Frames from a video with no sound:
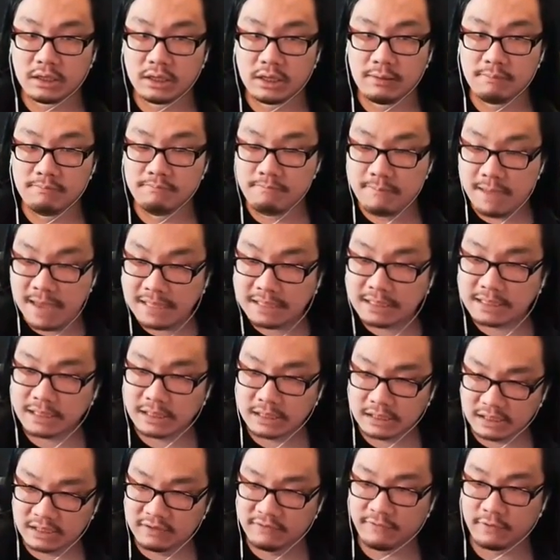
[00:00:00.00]

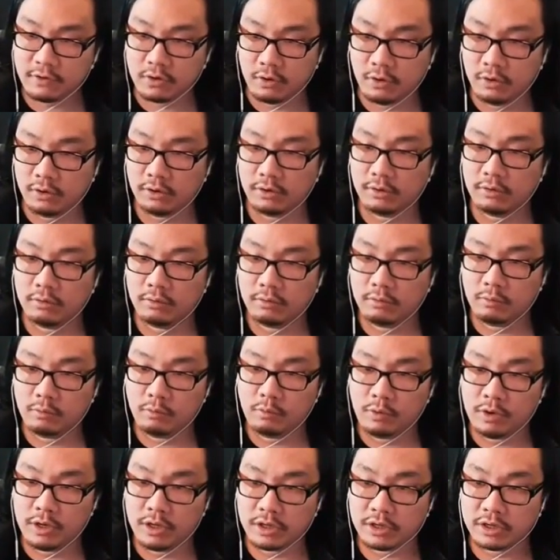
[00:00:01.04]
immensely difficult
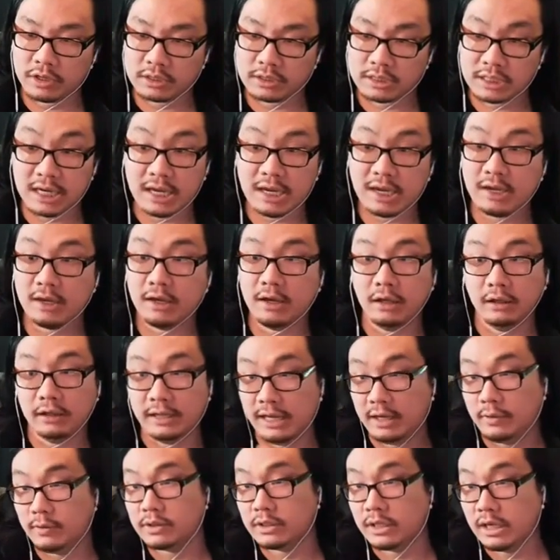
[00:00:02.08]
with, say, a
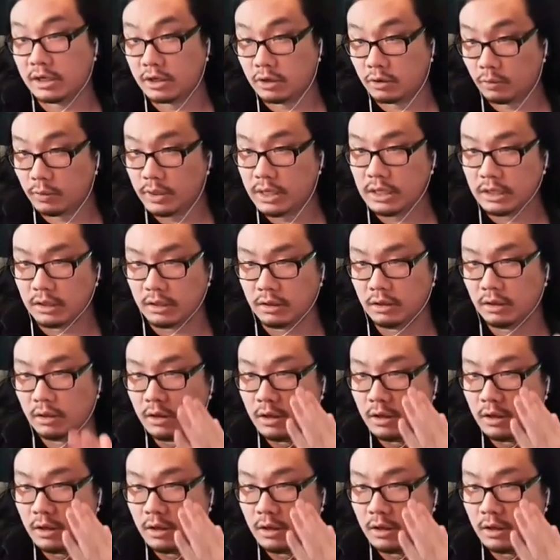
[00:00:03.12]
language like Korean.